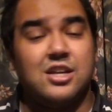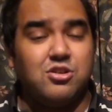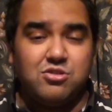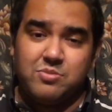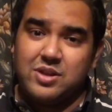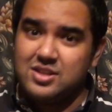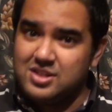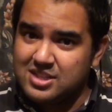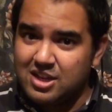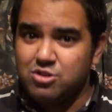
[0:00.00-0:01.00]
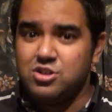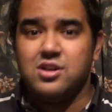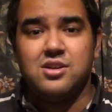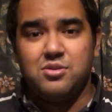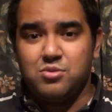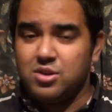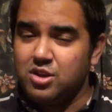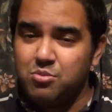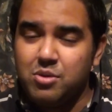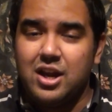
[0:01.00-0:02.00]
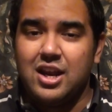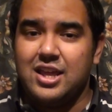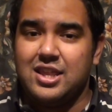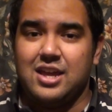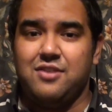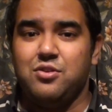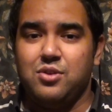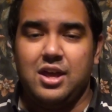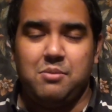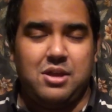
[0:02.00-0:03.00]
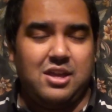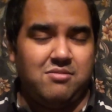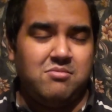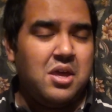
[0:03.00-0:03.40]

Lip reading: I told you about the nostalgia. You might like that you're like me.